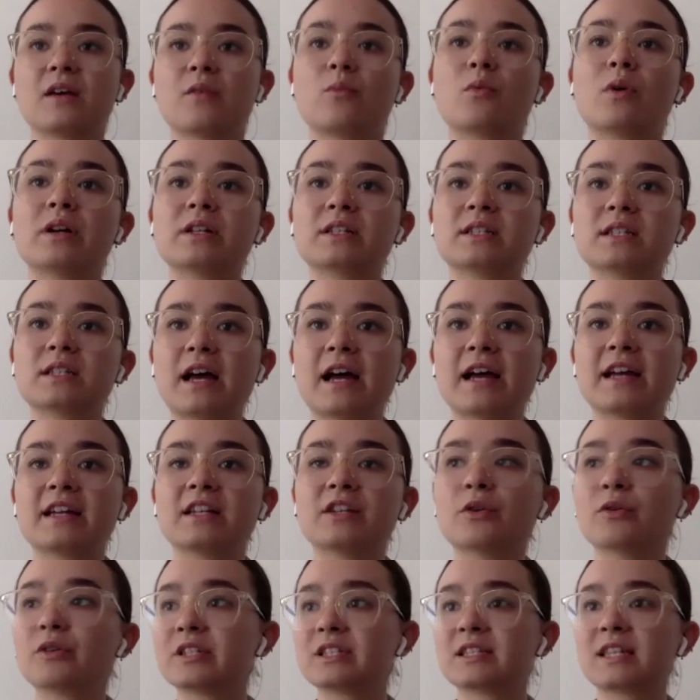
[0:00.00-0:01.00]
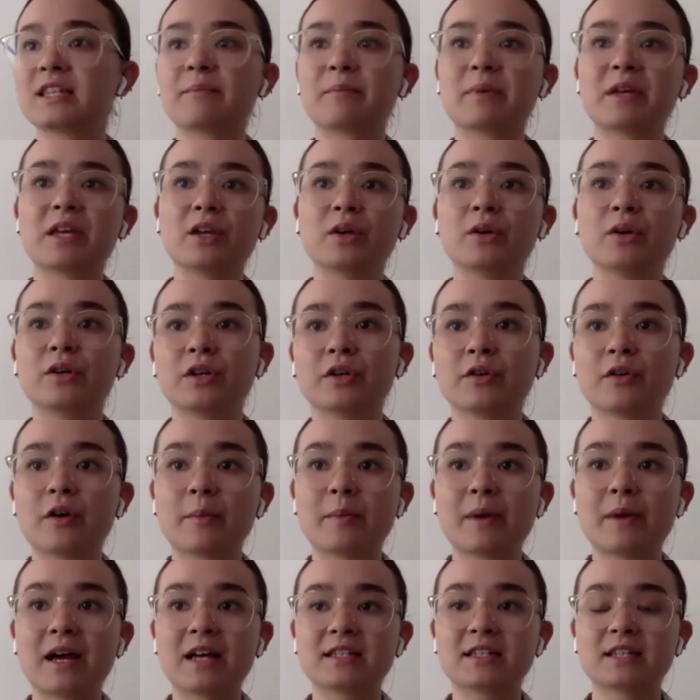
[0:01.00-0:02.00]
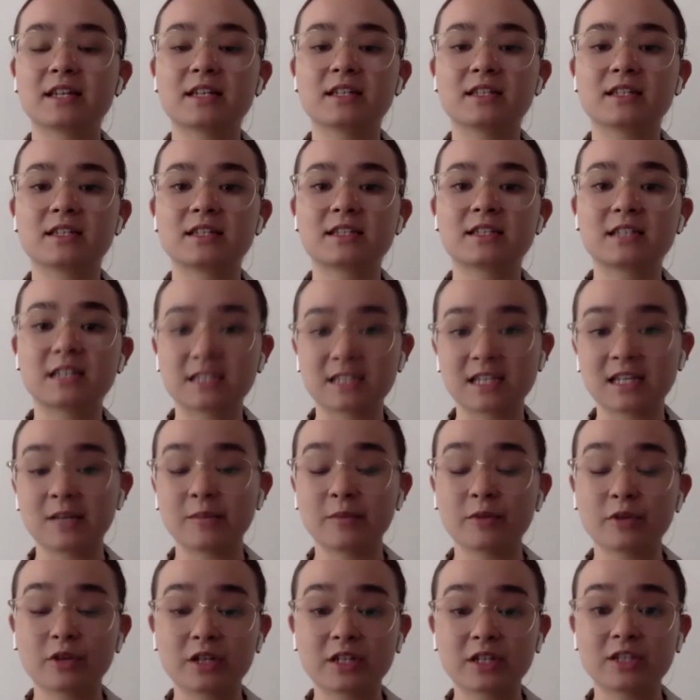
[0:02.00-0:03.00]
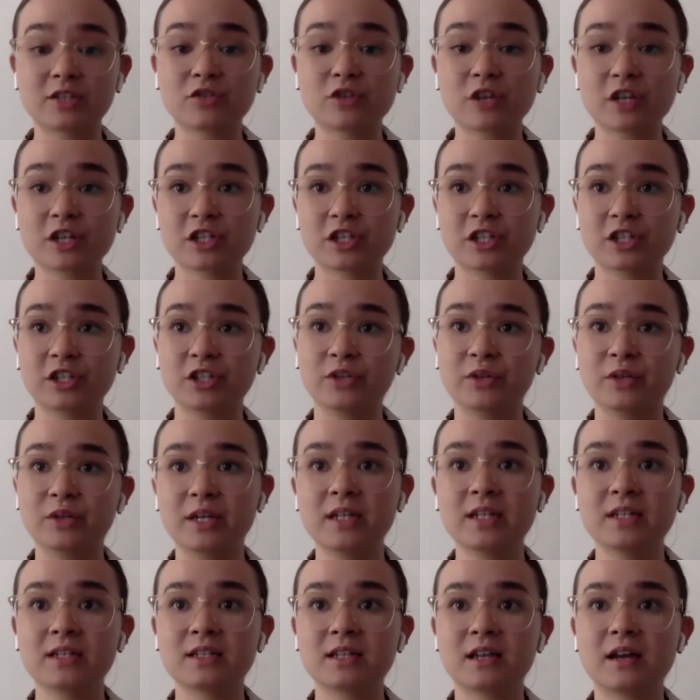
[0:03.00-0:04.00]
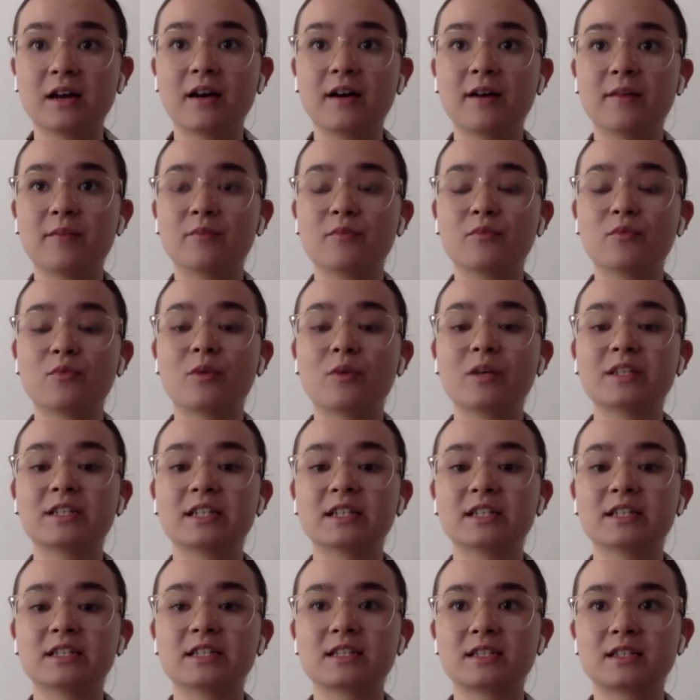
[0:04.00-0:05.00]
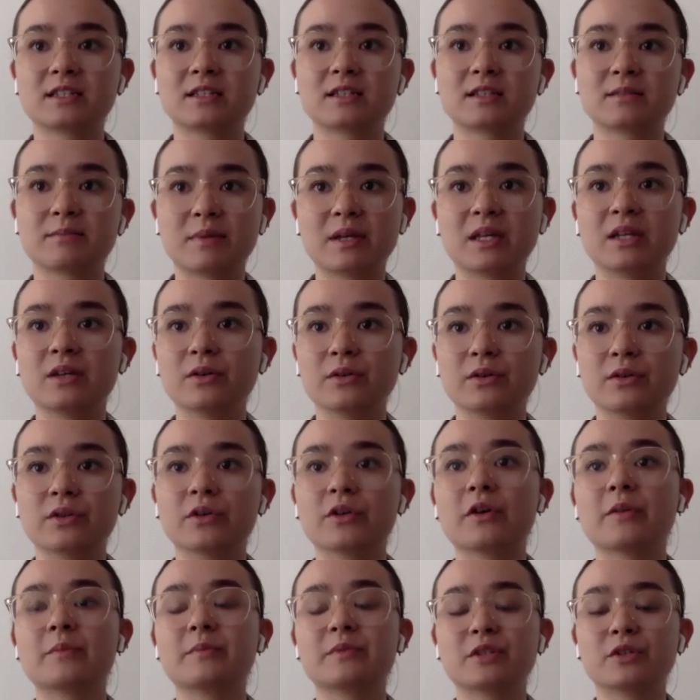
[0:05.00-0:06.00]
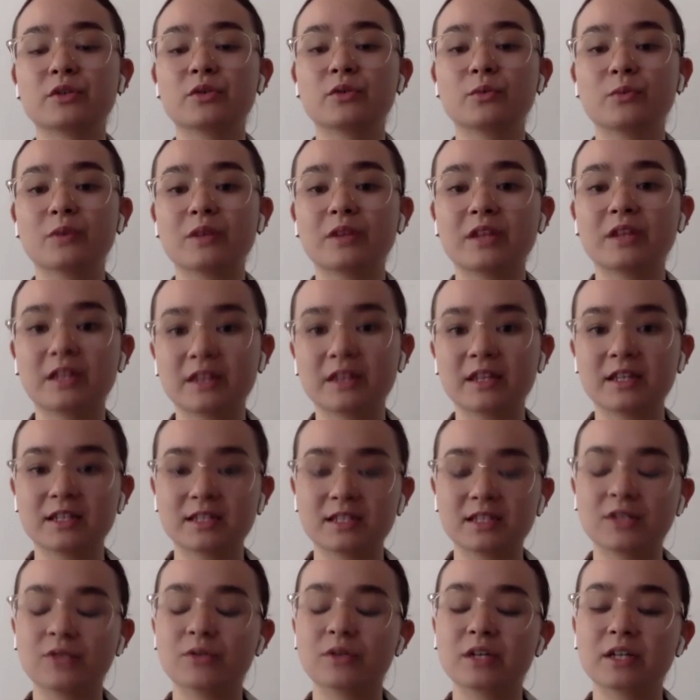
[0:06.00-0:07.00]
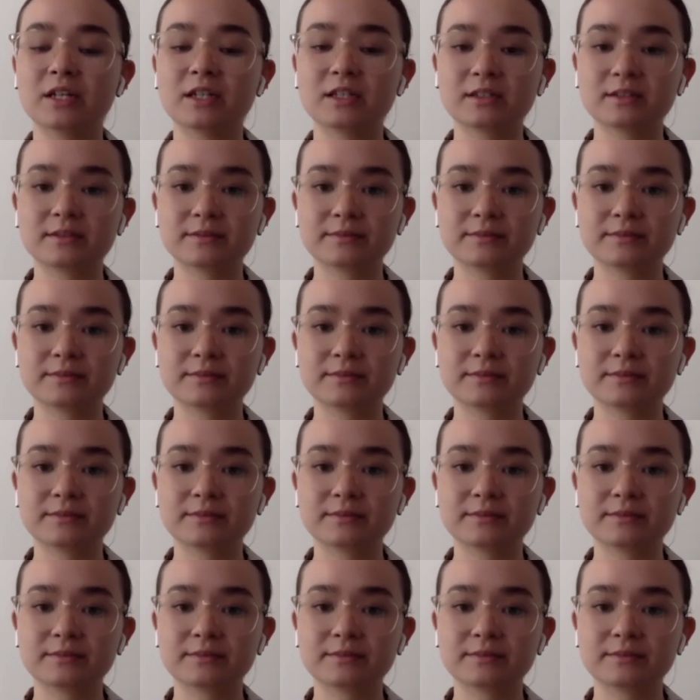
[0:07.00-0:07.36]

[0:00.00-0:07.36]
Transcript: What I noticed that PU Europe has a sustainable construction unit. What does PU Europe do within this unit?